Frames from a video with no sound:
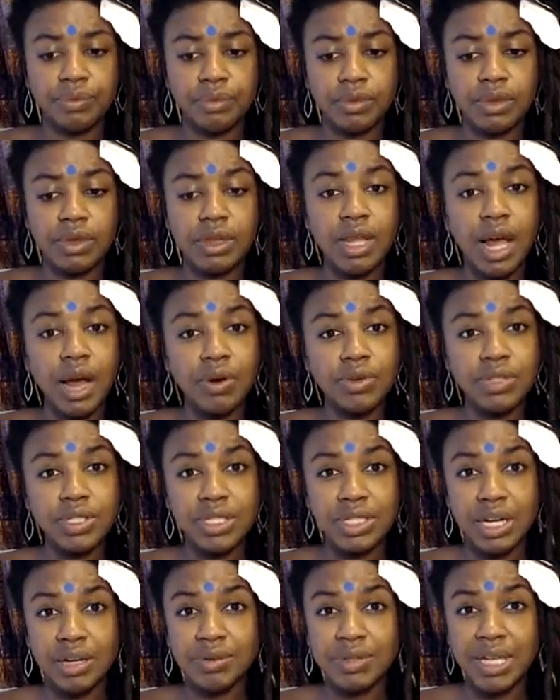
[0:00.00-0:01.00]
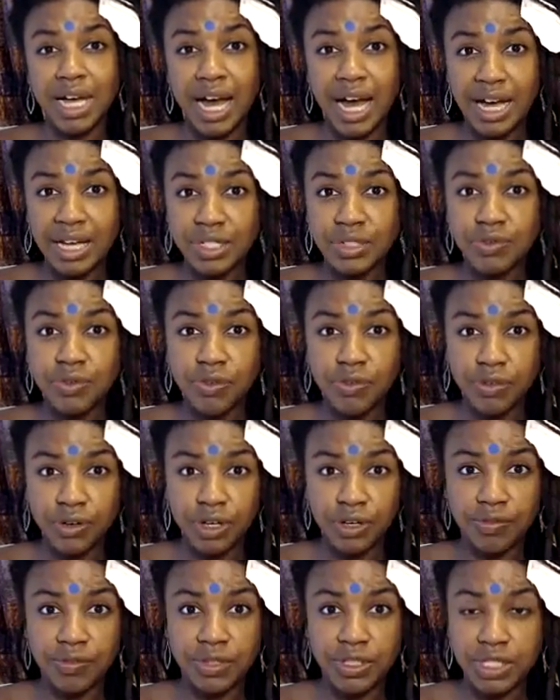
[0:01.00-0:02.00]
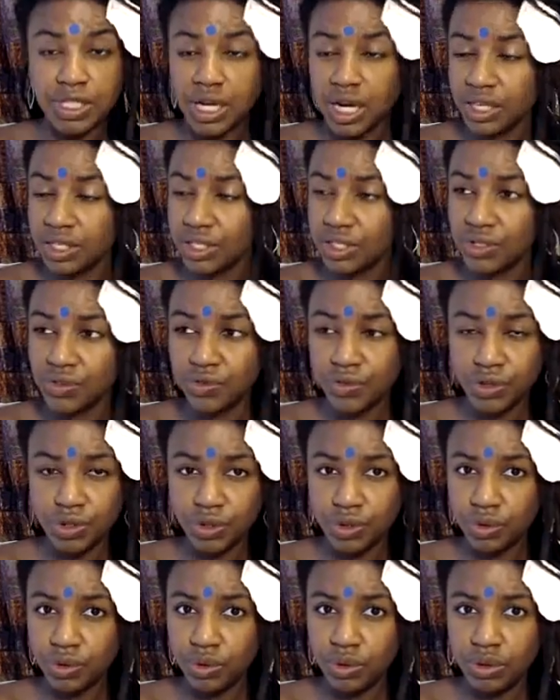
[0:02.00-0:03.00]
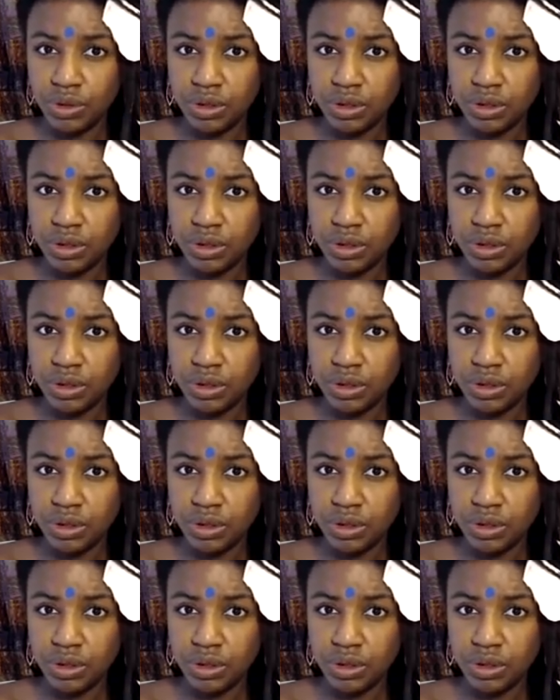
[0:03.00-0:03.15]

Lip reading: Now is the time to ask for forgiveness, not just for you,